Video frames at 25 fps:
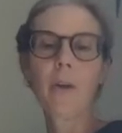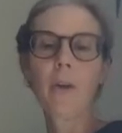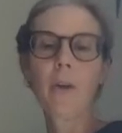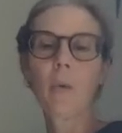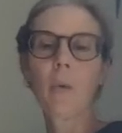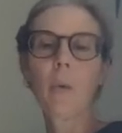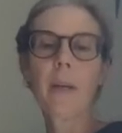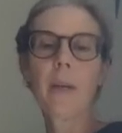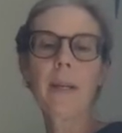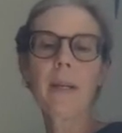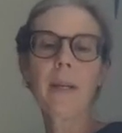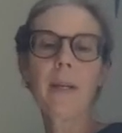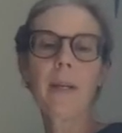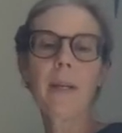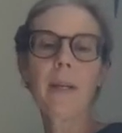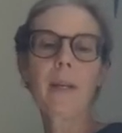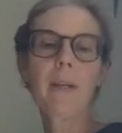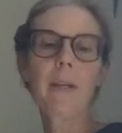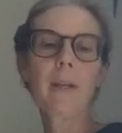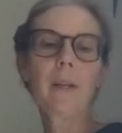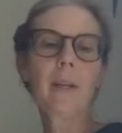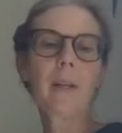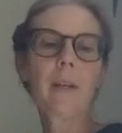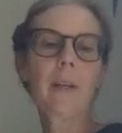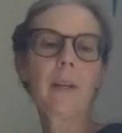we,
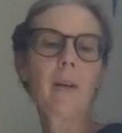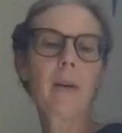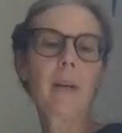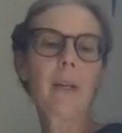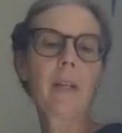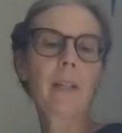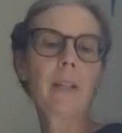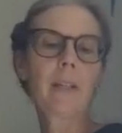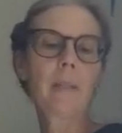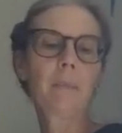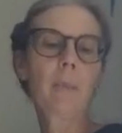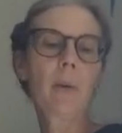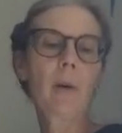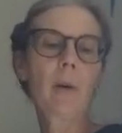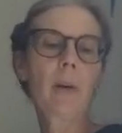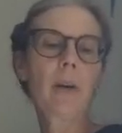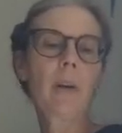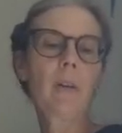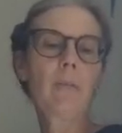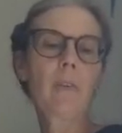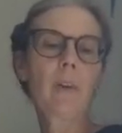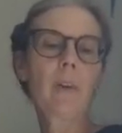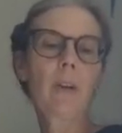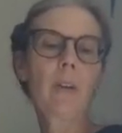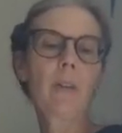as part
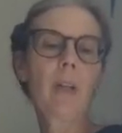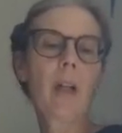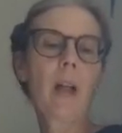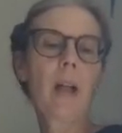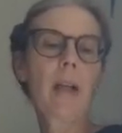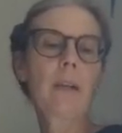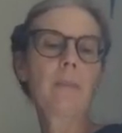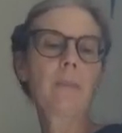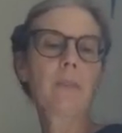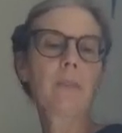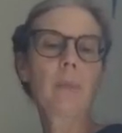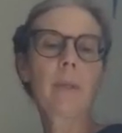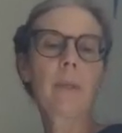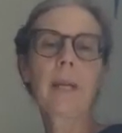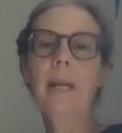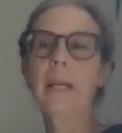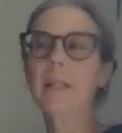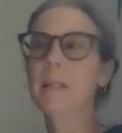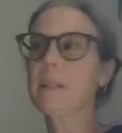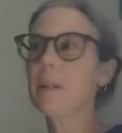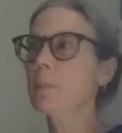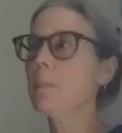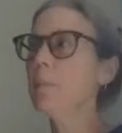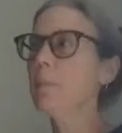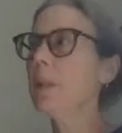of our lives, we
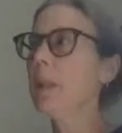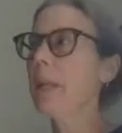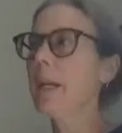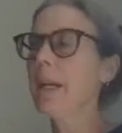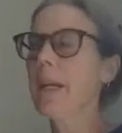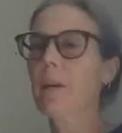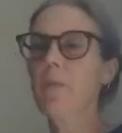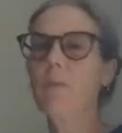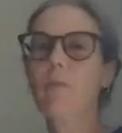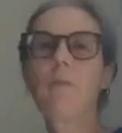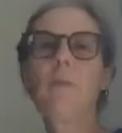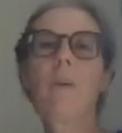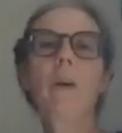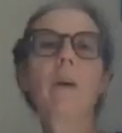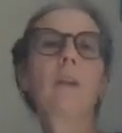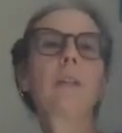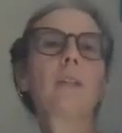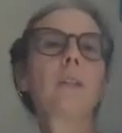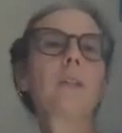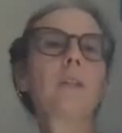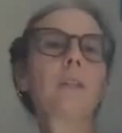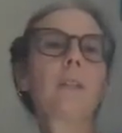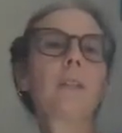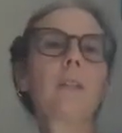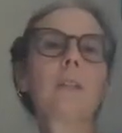had to plan
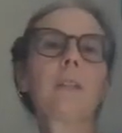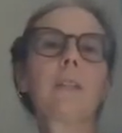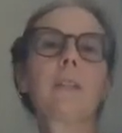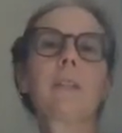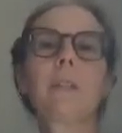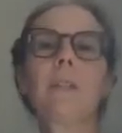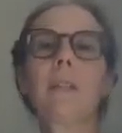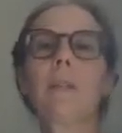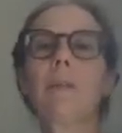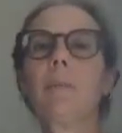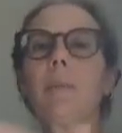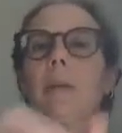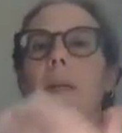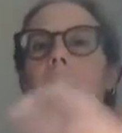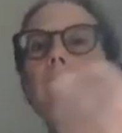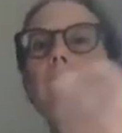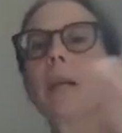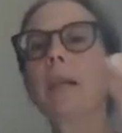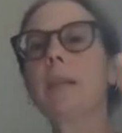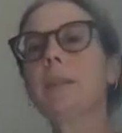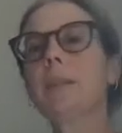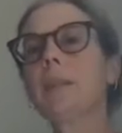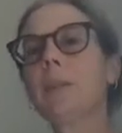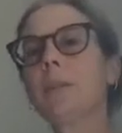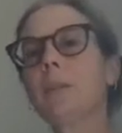functions and we
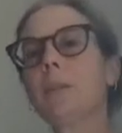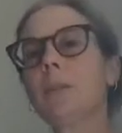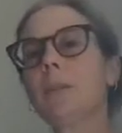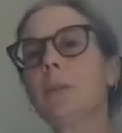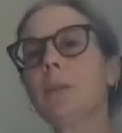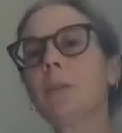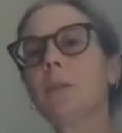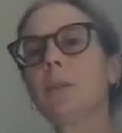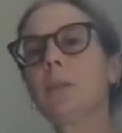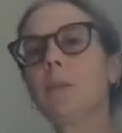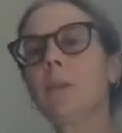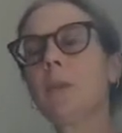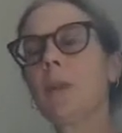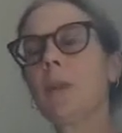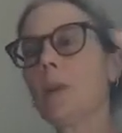had to do